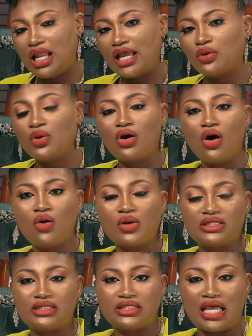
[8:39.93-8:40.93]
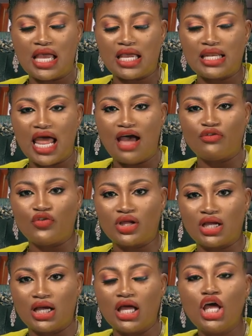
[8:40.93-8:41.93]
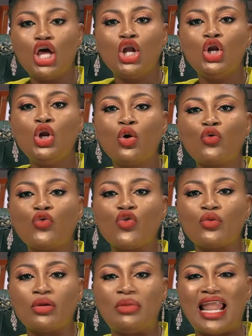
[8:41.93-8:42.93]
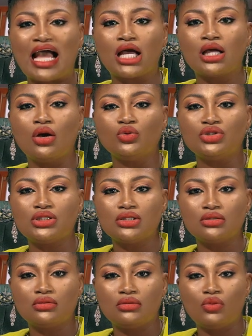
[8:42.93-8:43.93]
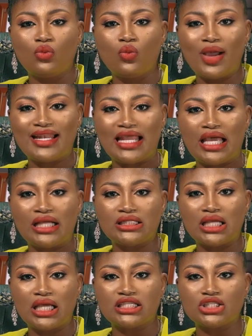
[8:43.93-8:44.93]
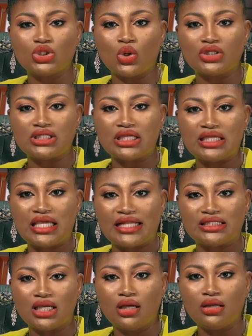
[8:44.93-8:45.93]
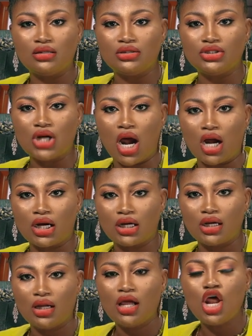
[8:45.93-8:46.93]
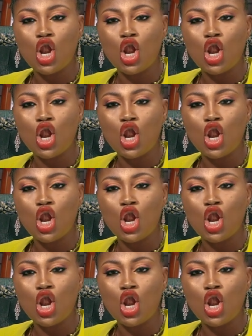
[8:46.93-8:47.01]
Like we always say in Africa, look for a black goat when it is not yet dark.